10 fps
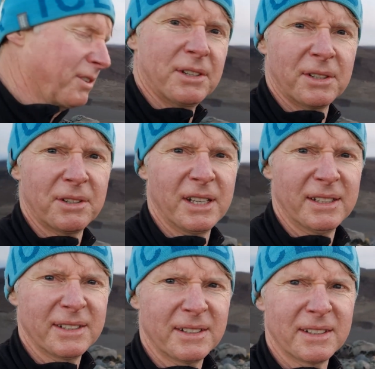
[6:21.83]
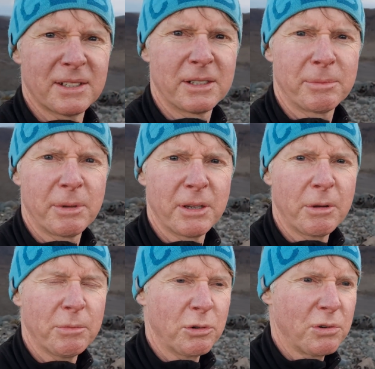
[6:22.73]
to do that and just be a bit
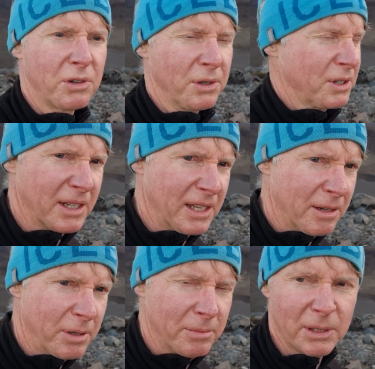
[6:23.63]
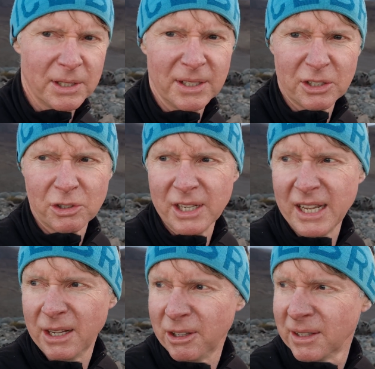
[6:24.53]
more organised. Allow probably an extra
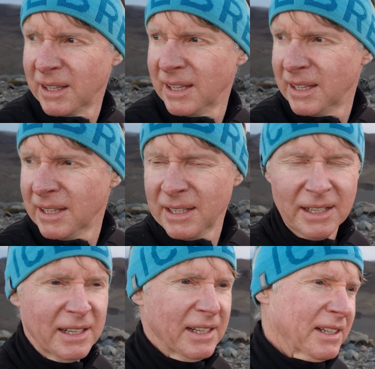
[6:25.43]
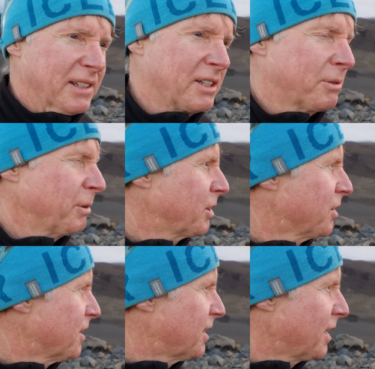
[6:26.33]
hour, just
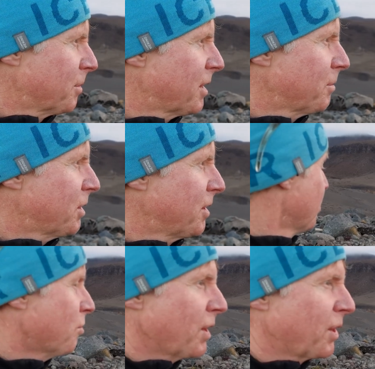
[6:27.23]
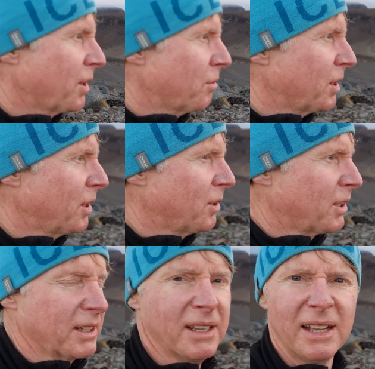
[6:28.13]
because sometimes the weather, when you're
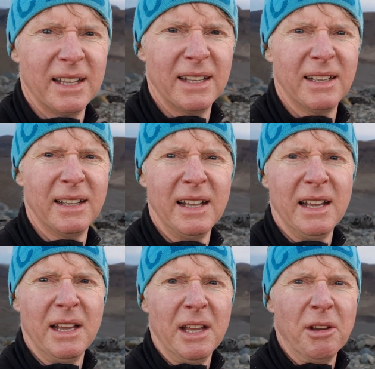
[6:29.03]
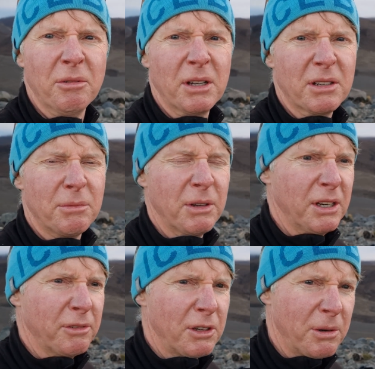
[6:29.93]
looking, when
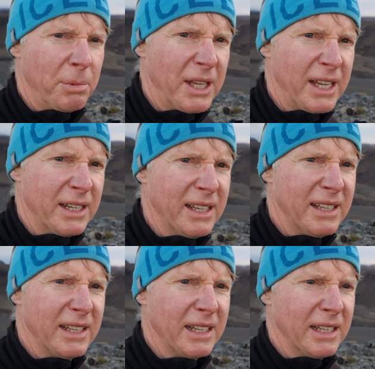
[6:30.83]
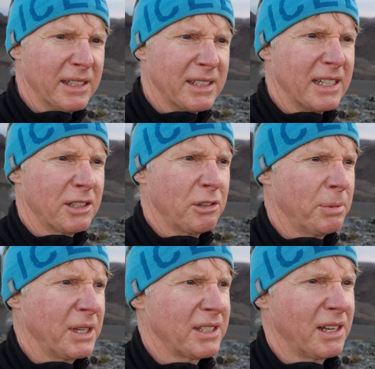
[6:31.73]
you've got a plan to get to a
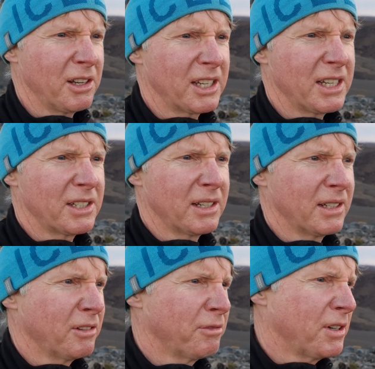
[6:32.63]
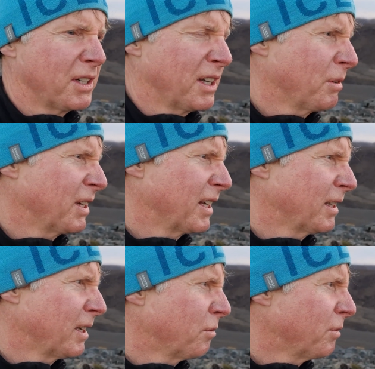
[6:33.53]
place, a location, and you find out when you get
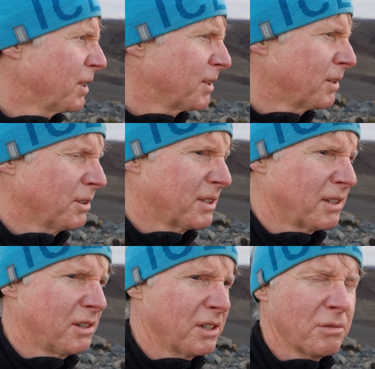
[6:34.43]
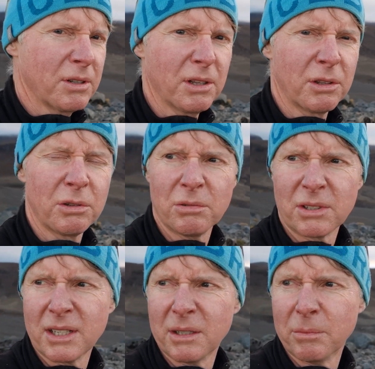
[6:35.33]
there the weather's not kind of what you thought it was
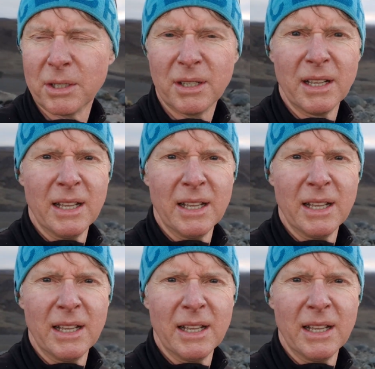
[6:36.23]
going to be,